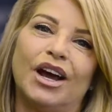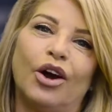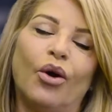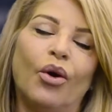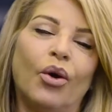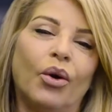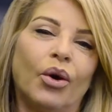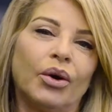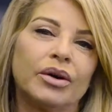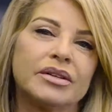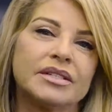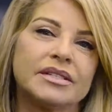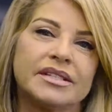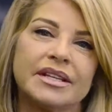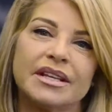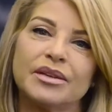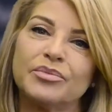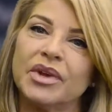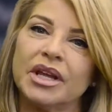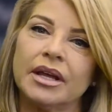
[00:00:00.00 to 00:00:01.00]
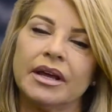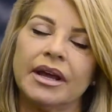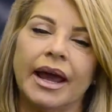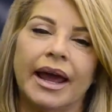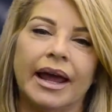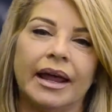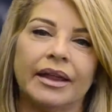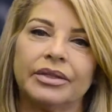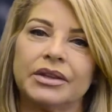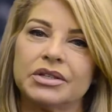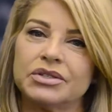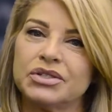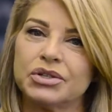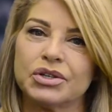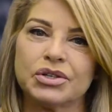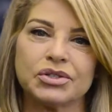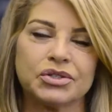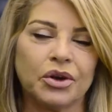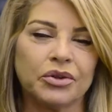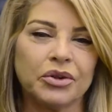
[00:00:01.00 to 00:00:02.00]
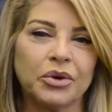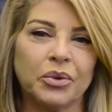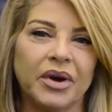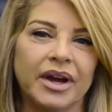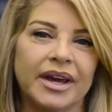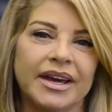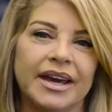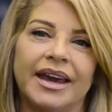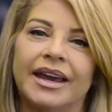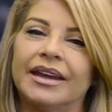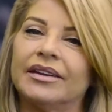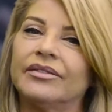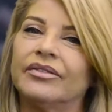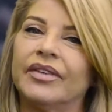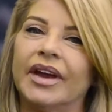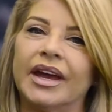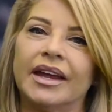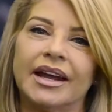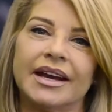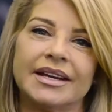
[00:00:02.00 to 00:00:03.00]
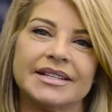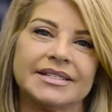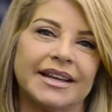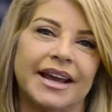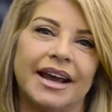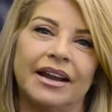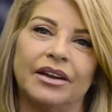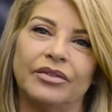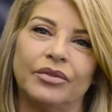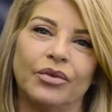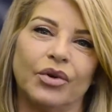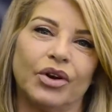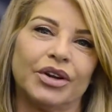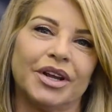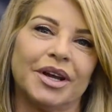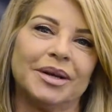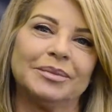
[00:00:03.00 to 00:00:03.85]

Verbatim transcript: or see me at the Church on the Way in Van Nuys, California.